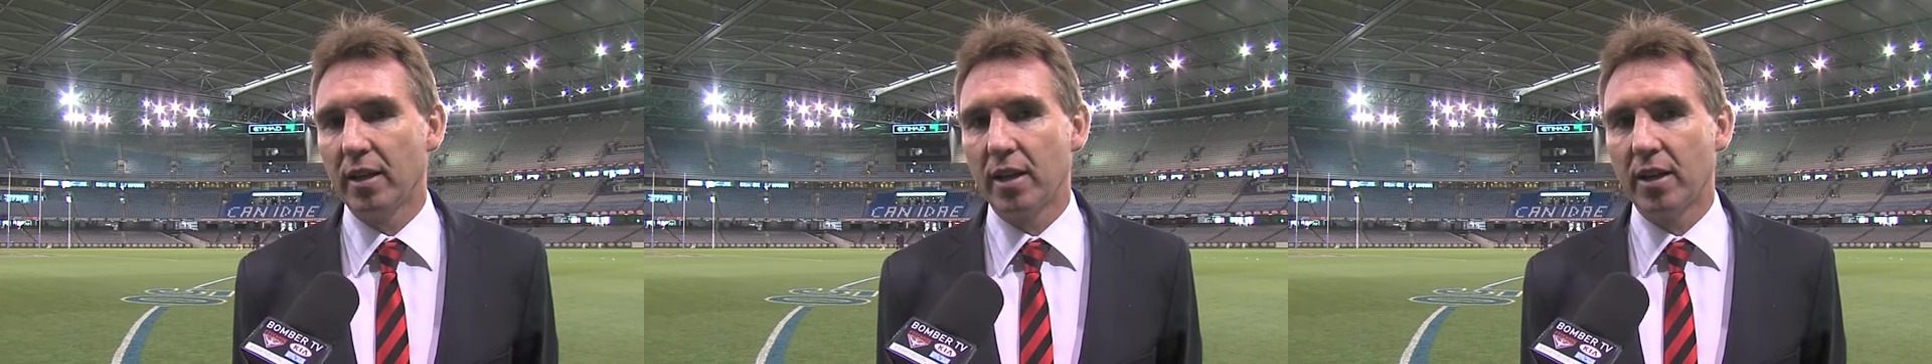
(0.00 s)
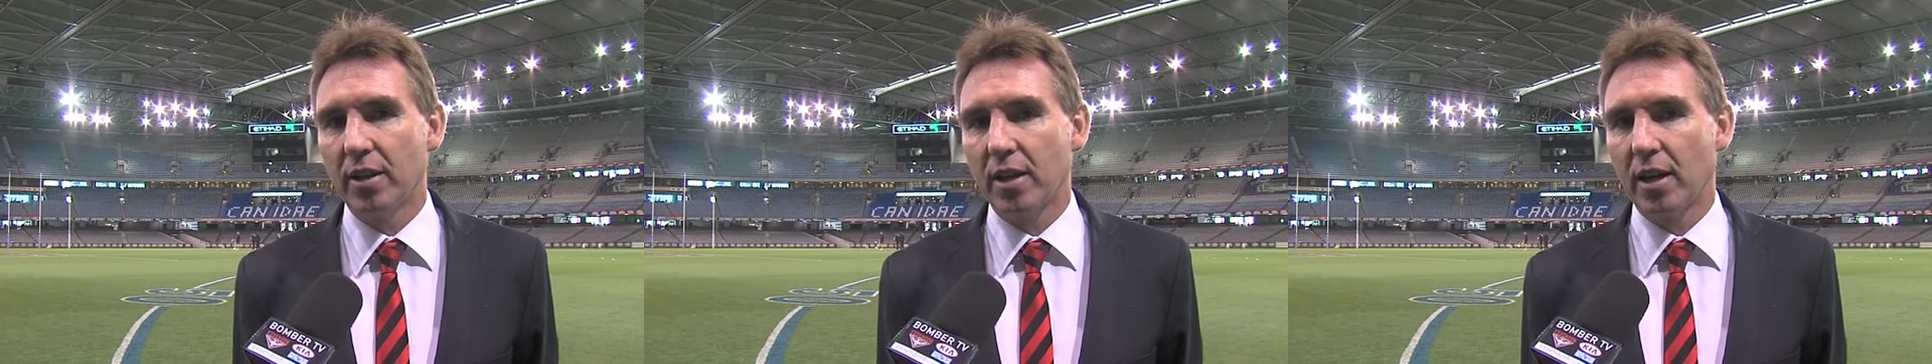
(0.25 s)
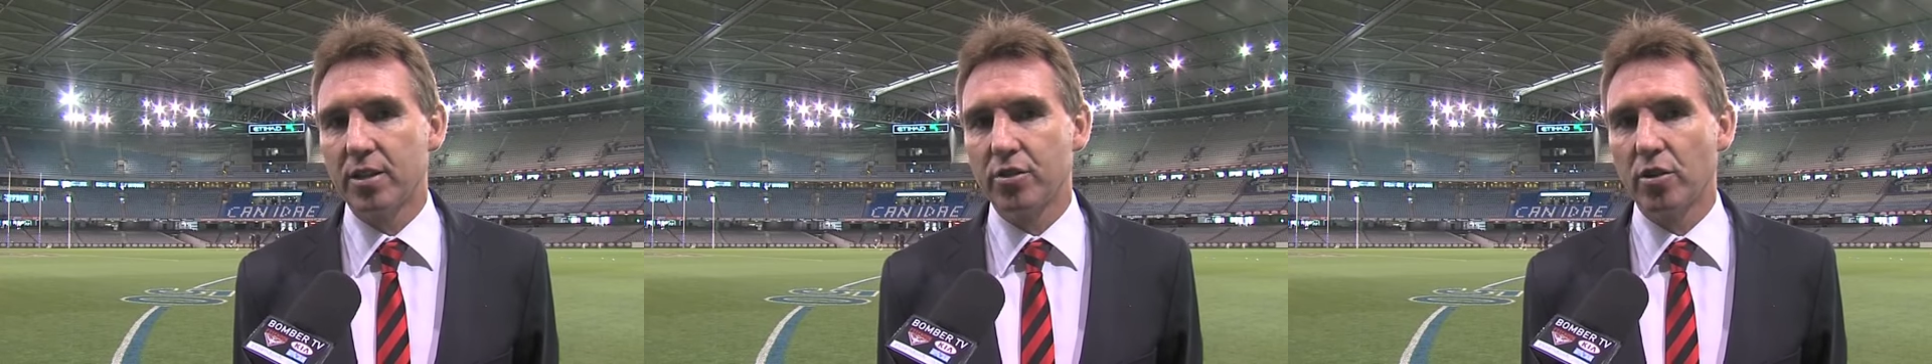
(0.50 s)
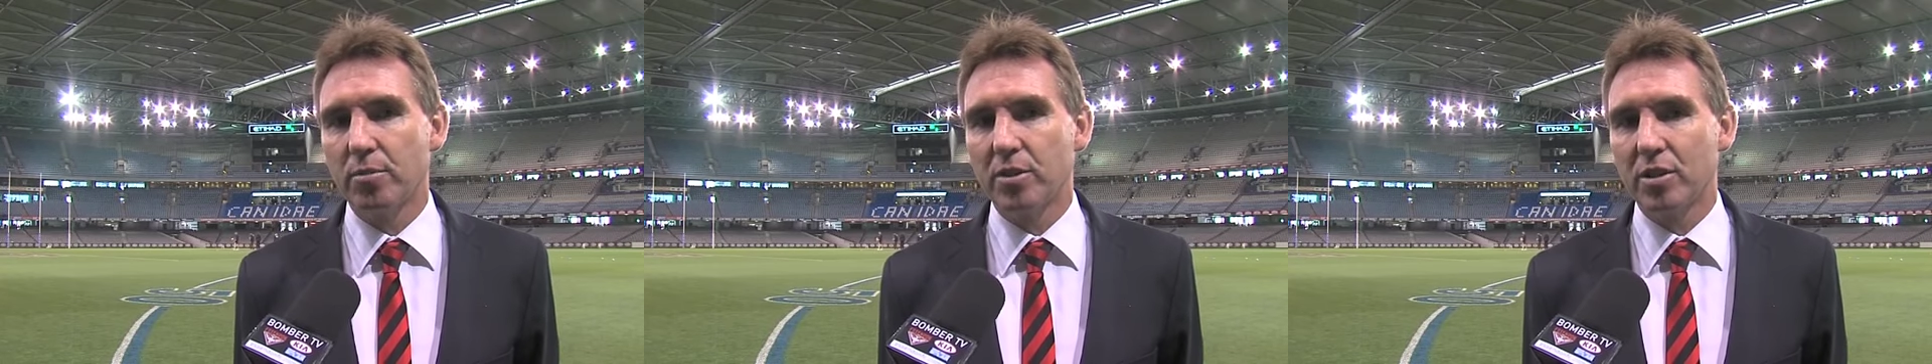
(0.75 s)
you know the coaching
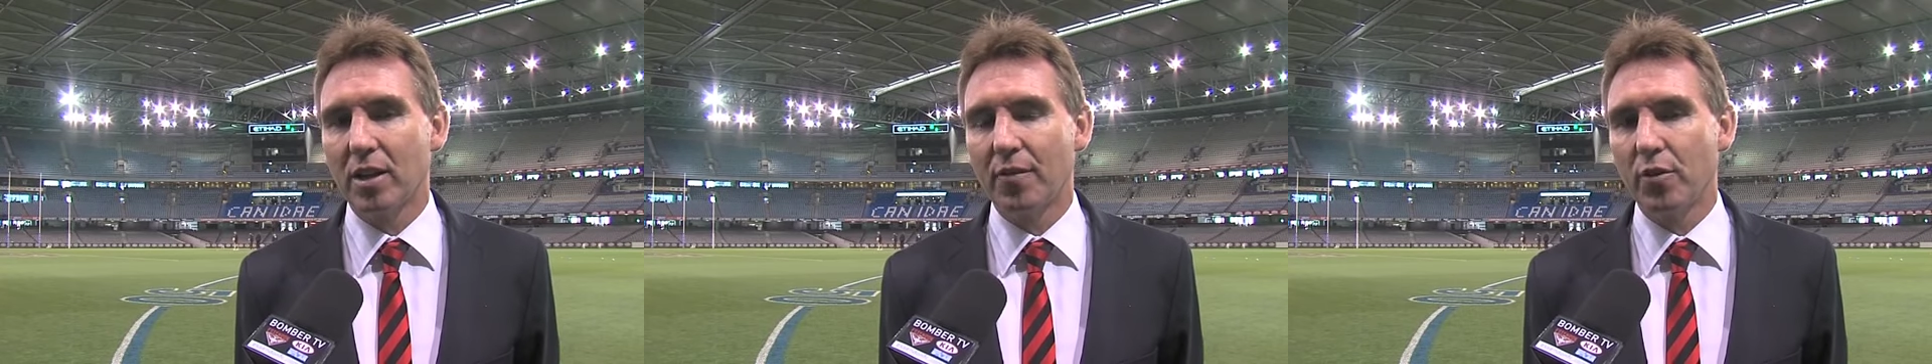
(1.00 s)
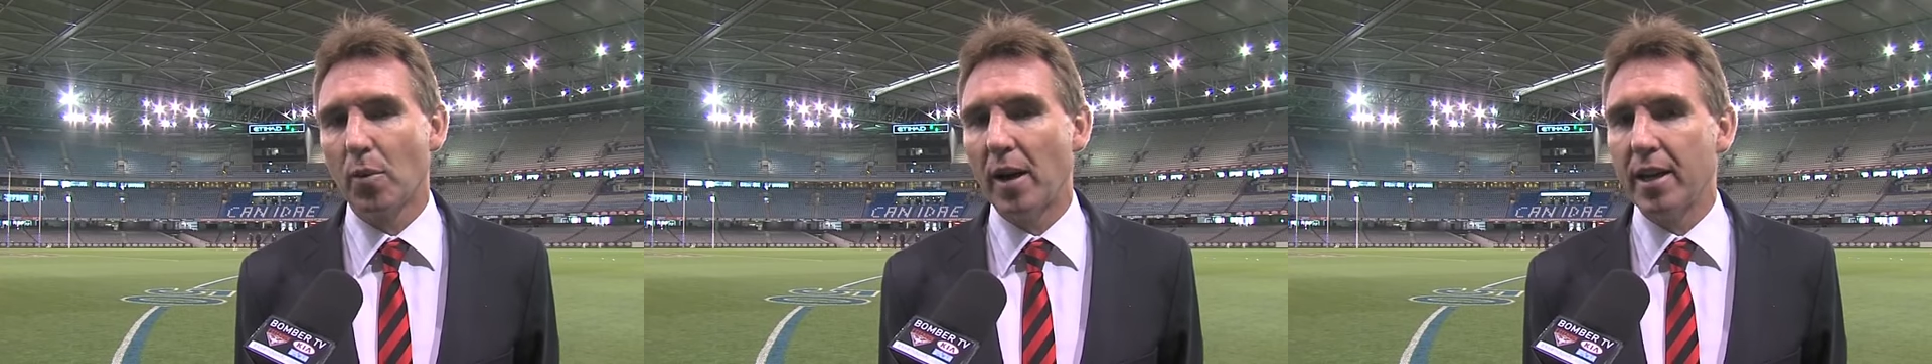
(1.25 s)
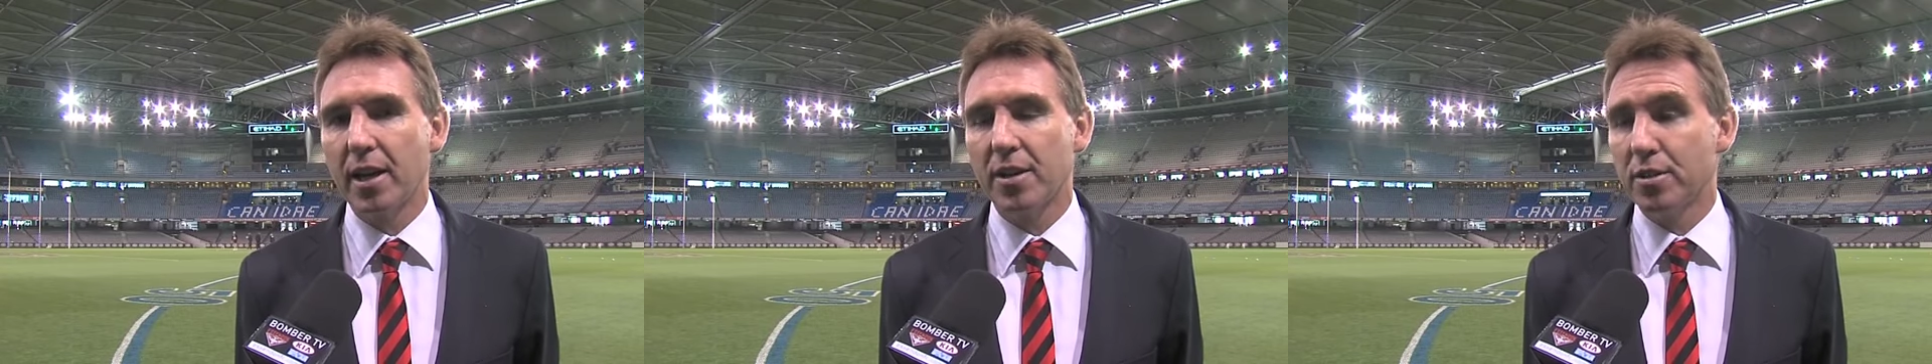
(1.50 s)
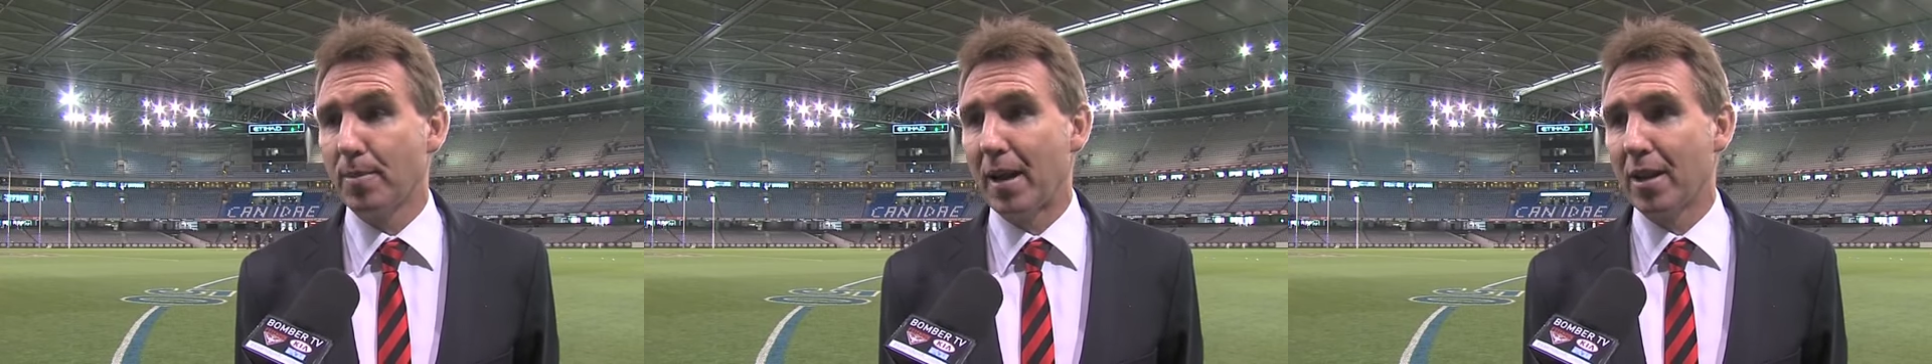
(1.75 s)
group just love the way he
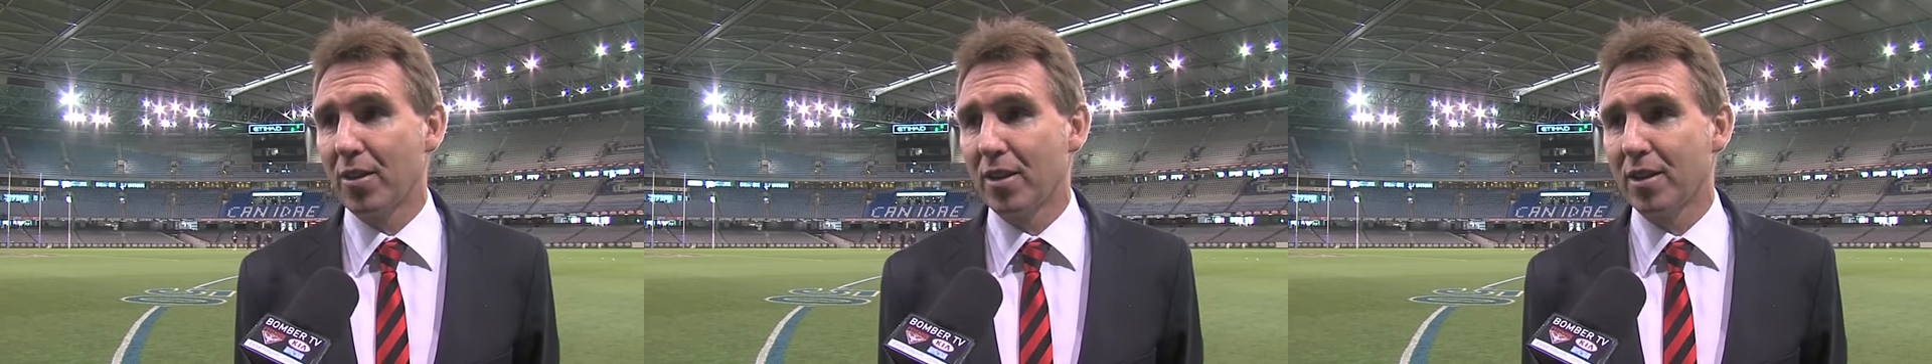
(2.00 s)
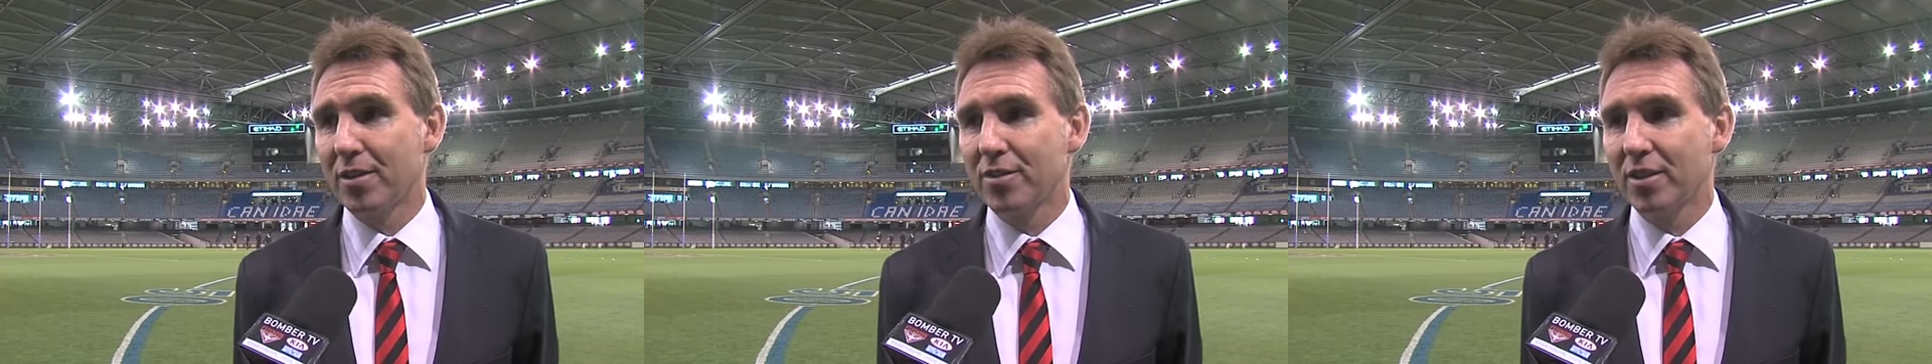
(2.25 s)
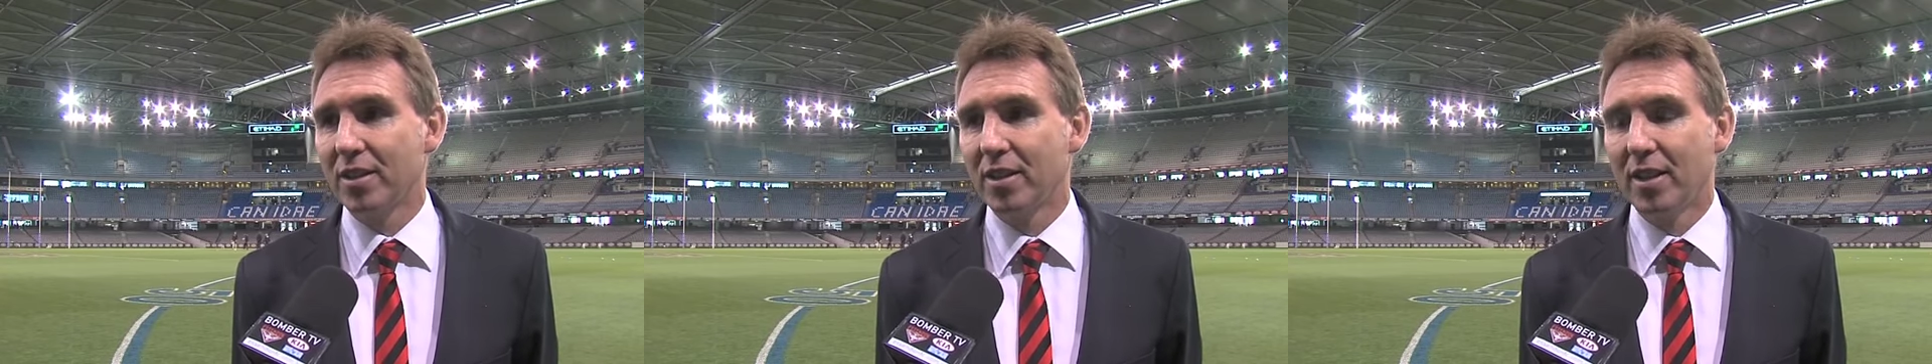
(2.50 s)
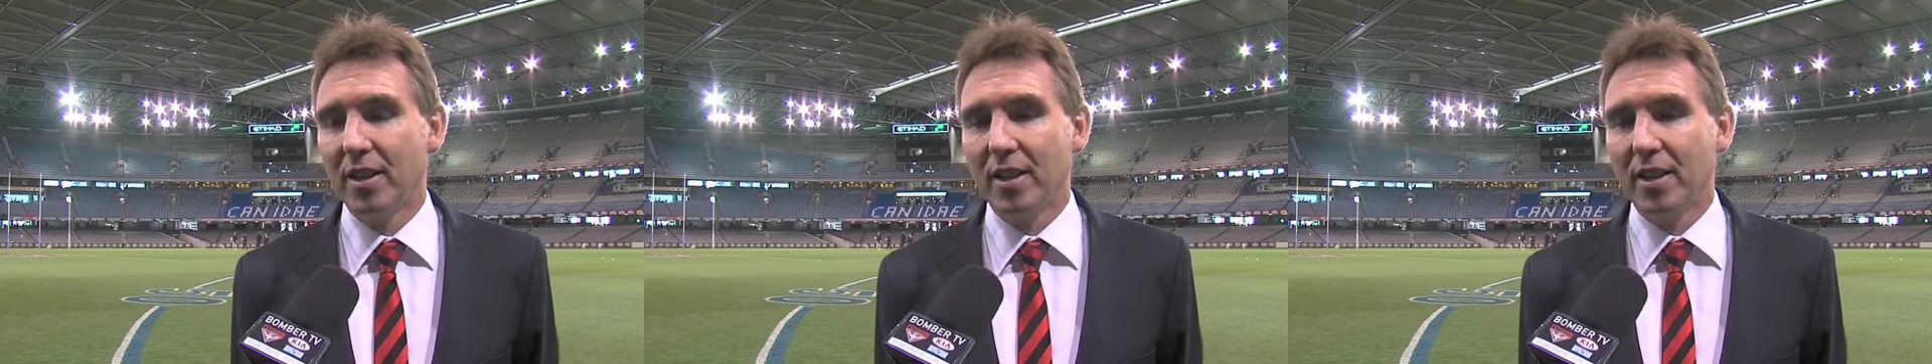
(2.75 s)
goes about things, and